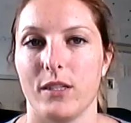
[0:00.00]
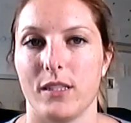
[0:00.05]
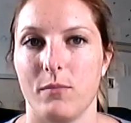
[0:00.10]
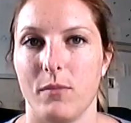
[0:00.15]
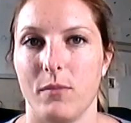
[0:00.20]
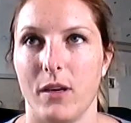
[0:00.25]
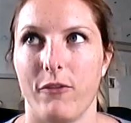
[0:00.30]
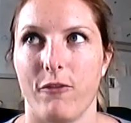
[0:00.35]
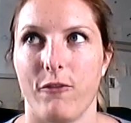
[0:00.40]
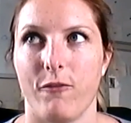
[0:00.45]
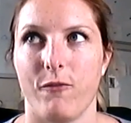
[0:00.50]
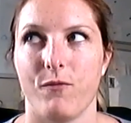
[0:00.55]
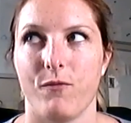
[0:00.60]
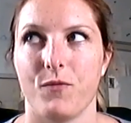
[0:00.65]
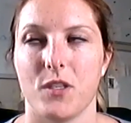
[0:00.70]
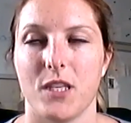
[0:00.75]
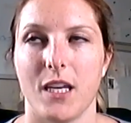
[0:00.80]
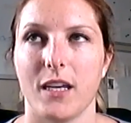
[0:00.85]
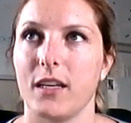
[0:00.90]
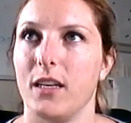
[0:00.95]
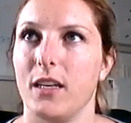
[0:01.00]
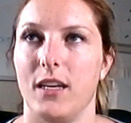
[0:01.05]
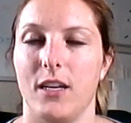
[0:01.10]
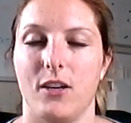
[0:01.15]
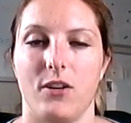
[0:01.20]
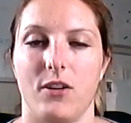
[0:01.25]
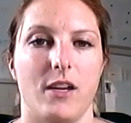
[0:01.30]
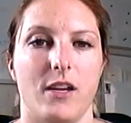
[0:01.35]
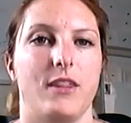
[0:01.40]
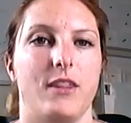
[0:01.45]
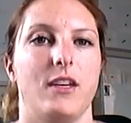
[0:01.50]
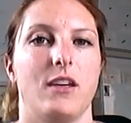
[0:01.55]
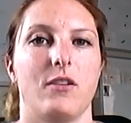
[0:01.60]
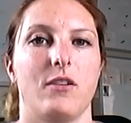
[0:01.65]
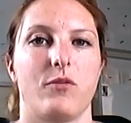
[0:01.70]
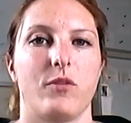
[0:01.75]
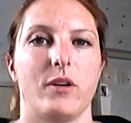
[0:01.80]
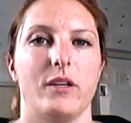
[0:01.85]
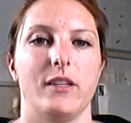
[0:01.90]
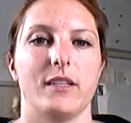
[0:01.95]
my second year, I think,
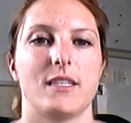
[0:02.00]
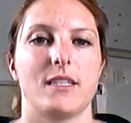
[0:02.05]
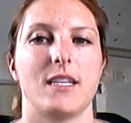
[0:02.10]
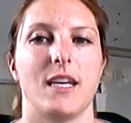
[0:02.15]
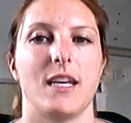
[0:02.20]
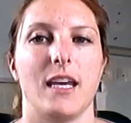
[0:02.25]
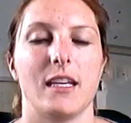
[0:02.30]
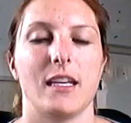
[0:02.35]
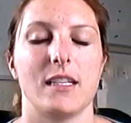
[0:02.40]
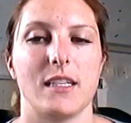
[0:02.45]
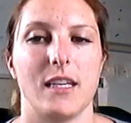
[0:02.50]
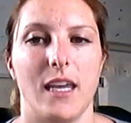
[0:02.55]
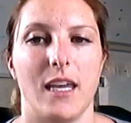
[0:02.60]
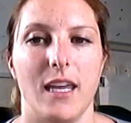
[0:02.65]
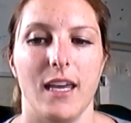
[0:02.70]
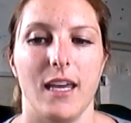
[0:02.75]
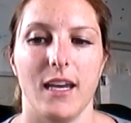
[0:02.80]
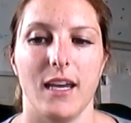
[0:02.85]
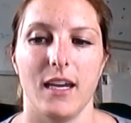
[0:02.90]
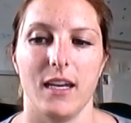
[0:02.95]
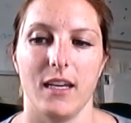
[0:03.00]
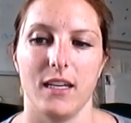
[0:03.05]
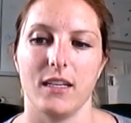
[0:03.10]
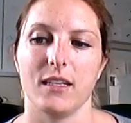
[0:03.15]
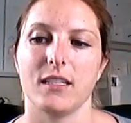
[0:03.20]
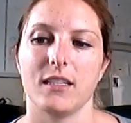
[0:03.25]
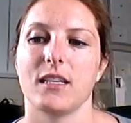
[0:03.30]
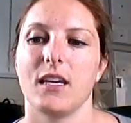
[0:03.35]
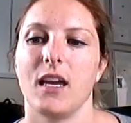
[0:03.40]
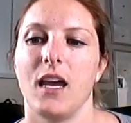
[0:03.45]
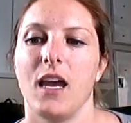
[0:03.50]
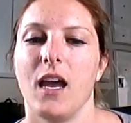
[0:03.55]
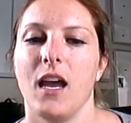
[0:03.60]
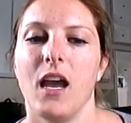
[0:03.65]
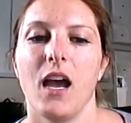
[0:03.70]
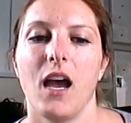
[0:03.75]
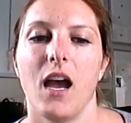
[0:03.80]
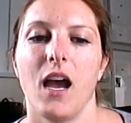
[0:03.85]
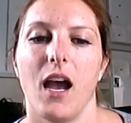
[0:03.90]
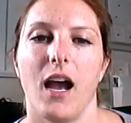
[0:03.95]
of real estate, and
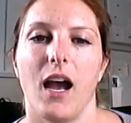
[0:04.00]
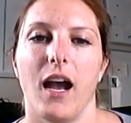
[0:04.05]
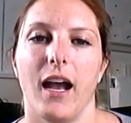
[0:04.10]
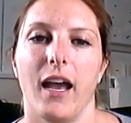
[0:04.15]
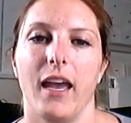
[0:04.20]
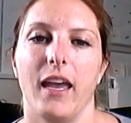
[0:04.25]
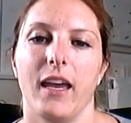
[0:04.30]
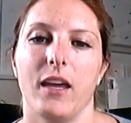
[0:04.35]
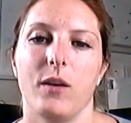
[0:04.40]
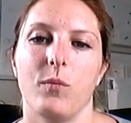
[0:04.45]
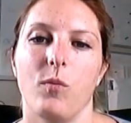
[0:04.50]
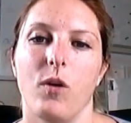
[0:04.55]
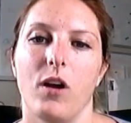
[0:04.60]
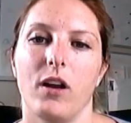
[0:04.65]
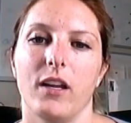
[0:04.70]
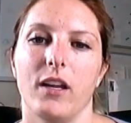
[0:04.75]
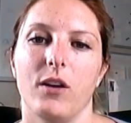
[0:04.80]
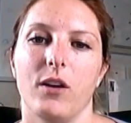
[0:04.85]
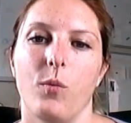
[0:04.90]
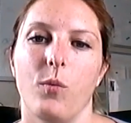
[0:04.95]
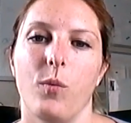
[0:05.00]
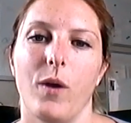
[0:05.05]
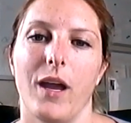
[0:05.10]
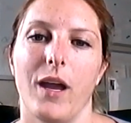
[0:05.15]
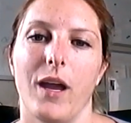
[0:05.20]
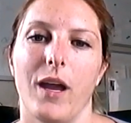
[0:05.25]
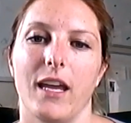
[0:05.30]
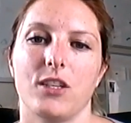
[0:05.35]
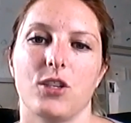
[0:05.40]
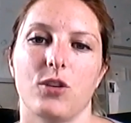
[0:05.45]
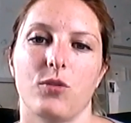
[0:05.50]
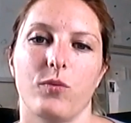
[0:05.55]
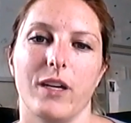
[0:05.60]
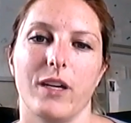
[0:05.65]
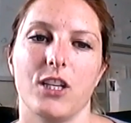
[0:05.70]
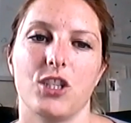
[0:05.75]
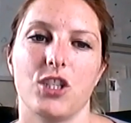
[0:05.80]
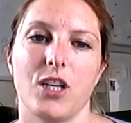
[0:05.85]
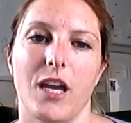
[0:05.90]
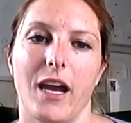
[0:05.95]
I had wanted a way to
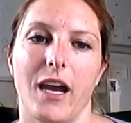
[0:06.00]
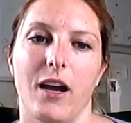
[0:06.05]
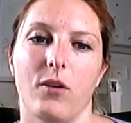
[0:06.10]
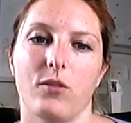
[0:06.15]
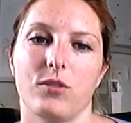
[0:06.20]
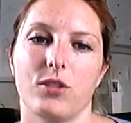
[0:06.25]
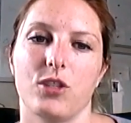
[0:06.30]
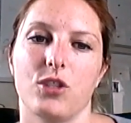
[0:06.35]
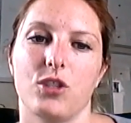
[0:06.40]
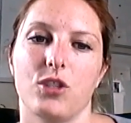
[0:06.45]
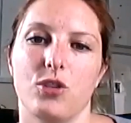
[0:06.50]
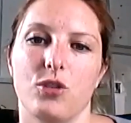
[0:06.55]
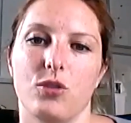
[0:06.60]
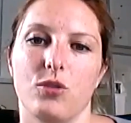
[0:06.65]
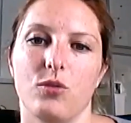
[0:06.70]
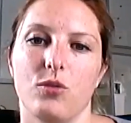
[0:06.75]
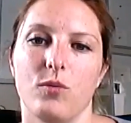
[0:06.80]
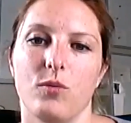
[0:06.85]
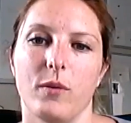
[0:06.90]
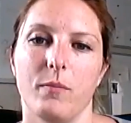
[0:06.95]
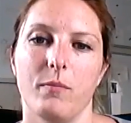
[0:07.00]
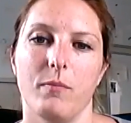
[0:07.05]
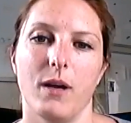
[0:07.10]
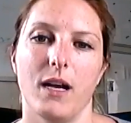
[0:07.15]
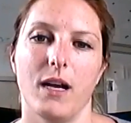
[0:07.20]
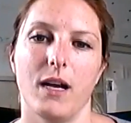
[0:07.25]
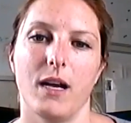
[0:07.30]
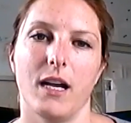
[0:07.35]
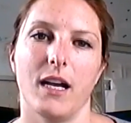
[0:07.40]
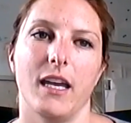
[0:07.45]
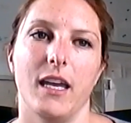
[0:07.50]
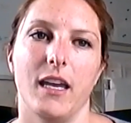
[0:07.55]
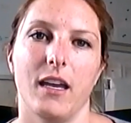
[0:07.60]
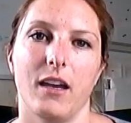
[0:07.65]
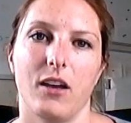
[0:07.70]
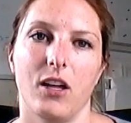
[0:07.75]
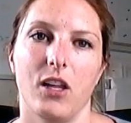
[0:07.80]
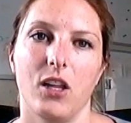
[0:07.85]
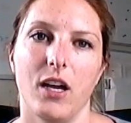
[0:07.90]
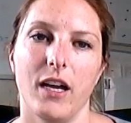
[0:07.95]
reach out to my
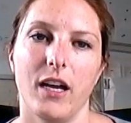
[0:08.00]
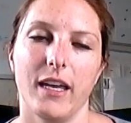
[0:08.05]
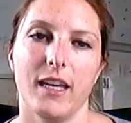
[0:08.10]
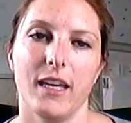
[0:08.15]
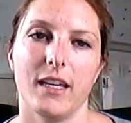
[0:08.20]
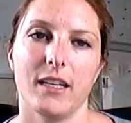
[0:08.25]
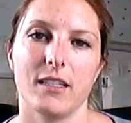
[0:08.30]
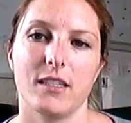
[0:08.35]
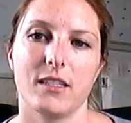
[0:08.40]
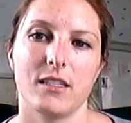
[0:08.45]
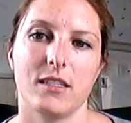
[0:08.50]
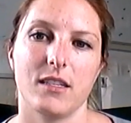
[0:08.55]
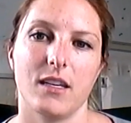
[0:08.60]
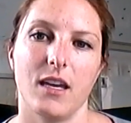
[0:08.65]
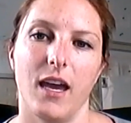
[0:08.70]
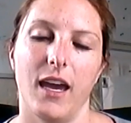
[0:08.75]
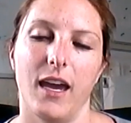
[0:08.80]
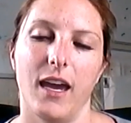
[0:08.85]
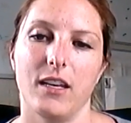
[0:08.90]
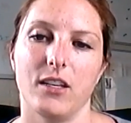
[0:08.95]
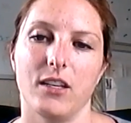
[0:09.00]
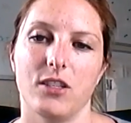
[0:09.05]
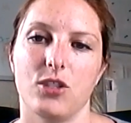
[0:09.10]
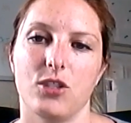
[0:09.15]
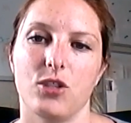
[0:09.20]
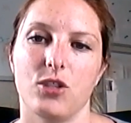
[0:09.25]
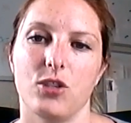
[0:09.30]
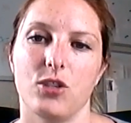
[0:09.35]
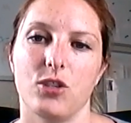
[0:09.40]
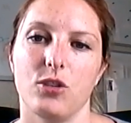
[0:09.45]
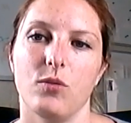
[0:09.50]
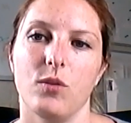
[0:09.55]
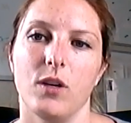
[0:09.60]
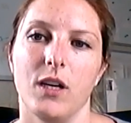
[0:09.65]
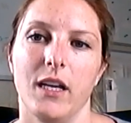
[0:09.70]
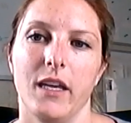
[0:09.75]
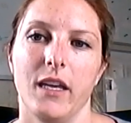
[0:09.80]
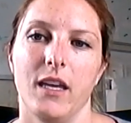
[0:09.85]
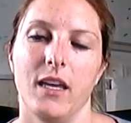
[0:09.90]
clients and to